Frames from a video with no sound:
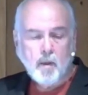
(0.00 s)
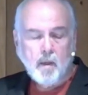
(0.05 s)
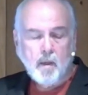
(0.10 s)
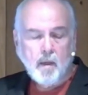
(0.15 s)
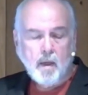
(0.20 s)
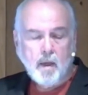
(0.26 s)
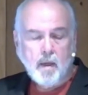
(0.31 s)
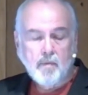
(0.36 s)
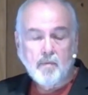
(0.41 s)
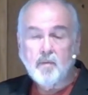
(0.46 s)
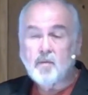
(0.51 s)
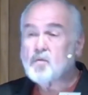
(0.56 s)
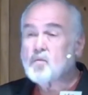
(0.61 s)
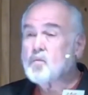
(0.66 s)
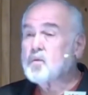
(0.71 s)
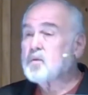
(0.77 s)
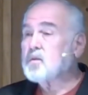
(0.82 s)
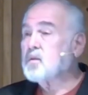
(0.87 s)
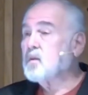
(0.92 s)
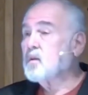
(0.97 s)
And this
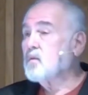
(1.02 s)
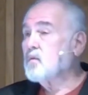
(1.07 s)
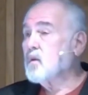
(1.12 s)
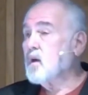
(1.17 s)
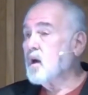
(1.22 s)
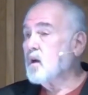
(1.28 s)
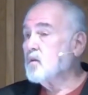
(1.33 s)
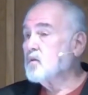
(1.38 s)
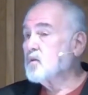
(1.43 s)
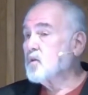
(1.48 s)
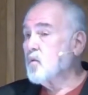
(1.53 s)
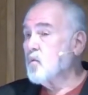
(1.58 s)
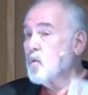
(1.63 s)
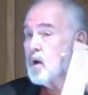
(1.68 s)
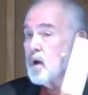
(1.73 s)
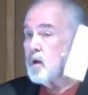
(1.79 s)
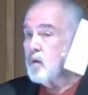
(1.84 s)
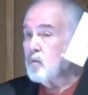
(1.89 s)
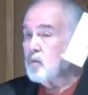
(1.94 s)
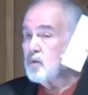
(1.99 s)
was Oscar
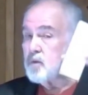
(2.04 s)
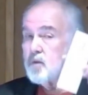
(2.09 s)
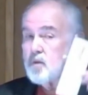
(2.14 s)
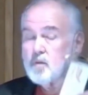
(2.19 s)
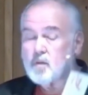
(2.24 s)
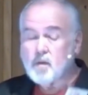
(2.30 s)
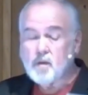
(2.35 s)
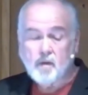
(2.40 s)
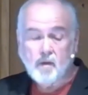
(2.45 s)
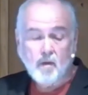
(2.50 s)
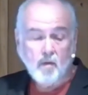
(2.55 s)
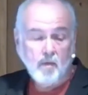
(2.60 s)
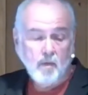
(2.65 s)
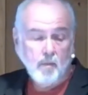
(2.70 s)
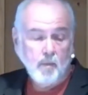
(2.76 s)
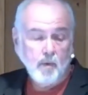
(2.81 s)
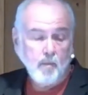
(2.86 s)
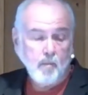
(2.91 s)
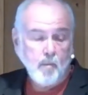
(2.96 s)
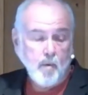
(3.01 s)
Wilde was on the
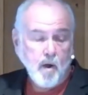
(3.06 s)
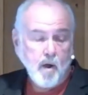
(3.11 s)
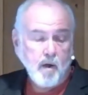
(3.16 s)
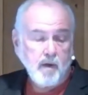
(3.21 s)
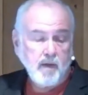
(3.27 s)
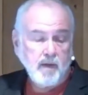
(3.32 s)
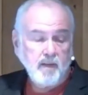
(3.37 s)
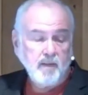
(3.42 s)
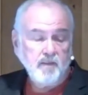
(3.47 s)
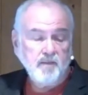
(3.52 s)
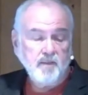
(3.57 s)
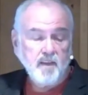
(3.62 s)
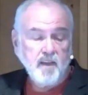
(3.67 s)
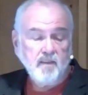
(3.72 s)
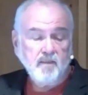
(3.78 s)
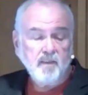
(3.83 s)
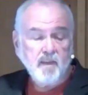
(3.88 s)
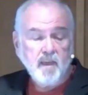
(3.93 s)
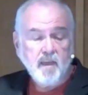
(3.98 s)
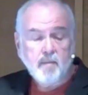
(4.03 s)
bookmark, and it
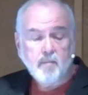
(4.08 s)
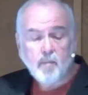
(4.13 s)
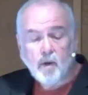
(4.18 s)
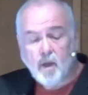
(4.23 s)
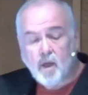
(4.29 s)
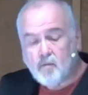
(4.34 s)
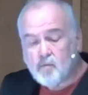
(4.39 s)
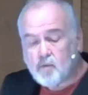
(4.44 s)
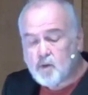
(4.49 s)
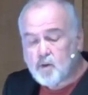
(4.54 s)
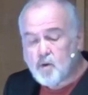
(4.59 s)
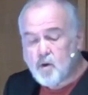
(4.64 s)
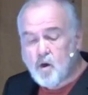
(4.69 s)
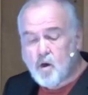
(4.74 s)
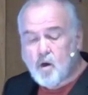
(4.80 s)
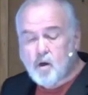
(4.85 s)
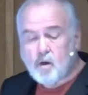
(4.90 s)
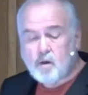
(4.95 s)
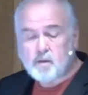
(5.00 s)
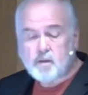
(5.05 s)
says, "Keep love in your
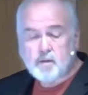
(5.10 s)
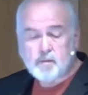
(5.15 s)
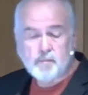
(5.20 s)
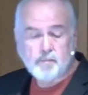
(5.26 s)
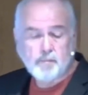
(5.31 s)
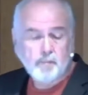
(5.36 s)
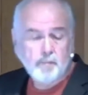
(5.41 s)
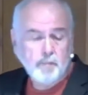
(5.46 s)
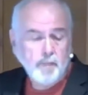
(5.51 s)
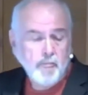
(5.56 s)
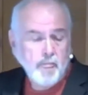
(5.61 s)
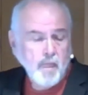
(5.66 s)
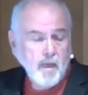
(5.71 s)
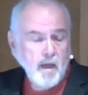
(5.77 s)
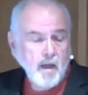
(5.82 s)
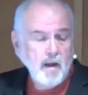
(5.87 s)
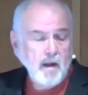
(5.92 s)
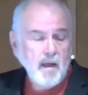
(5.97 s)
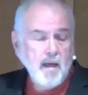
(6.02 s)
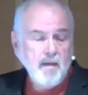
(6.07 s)
heart.
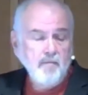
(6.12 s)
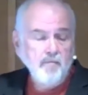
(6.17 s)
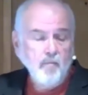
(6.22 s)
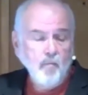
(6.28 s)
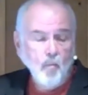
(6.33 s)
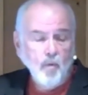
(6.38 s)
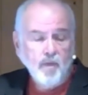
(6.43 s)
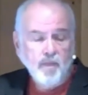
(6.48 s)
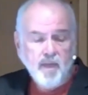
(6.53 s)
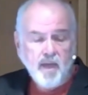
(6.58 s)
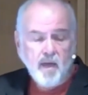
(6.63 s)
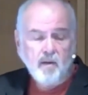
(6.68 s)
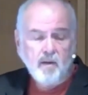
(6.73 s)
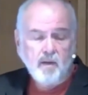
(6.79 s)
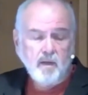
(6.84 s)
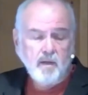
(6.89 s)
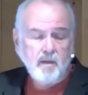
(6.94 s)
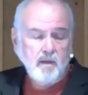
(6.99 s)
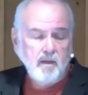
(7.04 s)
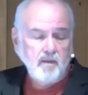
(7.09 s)
A life without
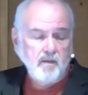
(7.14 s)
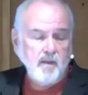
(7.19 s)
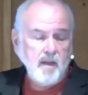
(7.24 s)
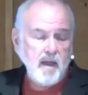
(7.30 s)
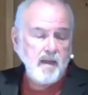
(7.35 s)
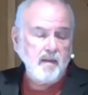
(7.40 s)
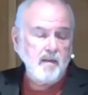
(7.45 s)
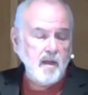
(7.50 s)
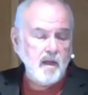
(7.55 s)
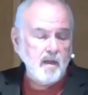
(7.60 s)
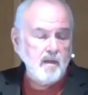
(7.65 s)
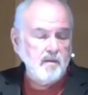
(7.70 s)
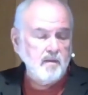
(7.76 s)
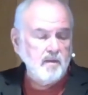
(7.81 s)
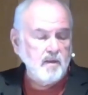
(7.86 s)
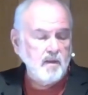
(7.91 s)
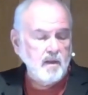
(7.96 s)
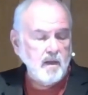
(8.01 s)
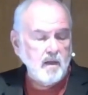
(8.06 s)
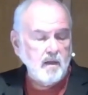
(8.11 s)
it is like
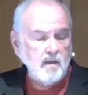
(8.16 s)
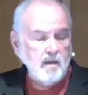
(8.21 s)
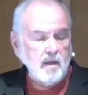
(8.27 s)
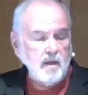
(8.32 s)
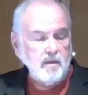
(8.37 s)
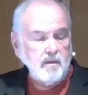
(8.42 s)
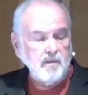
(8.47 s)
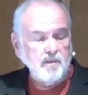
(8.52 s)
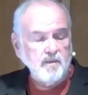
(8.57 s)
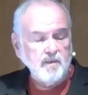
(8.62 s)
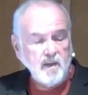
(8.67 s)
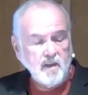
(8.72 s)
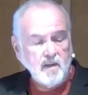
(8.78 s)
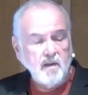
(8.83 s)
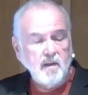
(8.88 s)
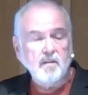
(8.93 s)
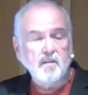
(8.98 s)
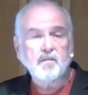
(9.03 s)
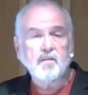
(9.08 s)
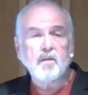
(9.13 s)
a
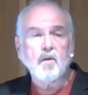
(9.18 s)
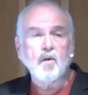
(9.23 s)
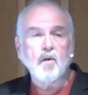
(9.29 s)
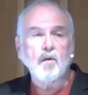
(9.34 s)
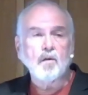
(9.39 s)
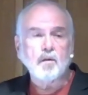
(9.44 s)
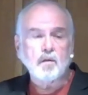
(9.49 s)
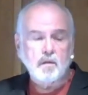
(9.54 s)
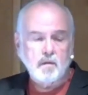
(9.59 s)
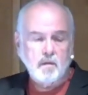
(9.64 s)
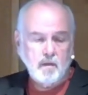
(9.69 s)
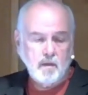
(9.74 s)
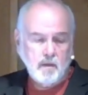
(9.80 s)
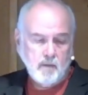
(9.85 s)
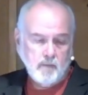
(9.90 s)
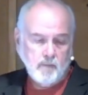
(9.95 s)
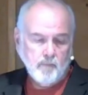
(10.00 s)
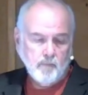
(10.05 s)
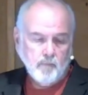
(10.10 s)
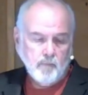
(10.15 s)
sunless garden
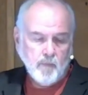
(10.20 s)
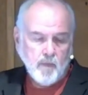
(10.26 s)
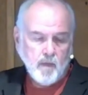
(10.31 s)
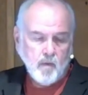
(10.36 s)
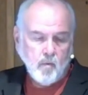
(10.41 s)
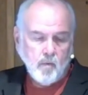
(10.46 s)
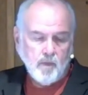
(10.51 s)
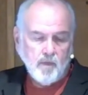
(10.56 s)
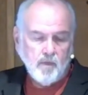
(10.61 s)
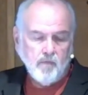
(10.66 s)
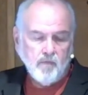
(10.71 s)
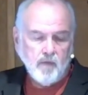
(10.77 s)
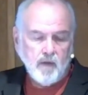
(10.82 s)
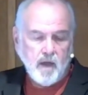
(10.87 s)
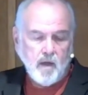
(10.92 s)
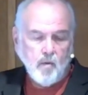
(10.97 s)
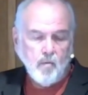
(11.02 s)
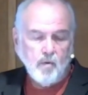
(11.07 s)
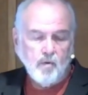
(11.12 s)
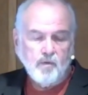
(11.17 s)
when the
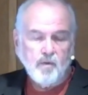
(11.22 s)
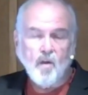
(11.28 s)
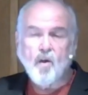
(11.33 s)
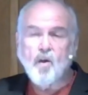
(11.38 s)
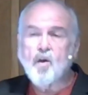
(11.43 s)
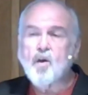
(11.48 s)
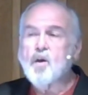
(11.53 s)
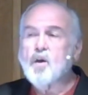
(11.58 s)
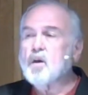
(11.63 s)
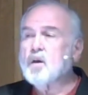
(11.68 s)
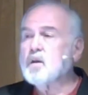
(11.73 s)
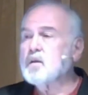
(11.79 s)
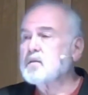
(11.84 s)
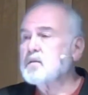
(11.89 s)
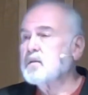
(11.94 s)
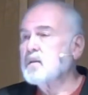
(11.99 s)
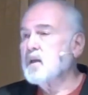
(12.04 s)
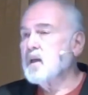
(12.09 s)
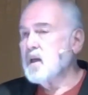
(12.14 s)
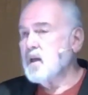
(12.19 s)
flowers are
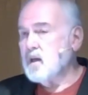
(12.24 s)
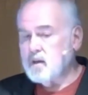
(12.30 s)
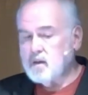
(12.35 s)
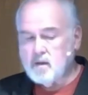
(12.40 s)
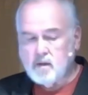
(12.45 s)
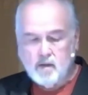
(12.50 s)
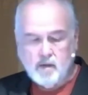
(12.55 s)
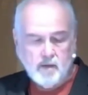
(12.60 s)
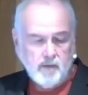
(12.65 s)
dead.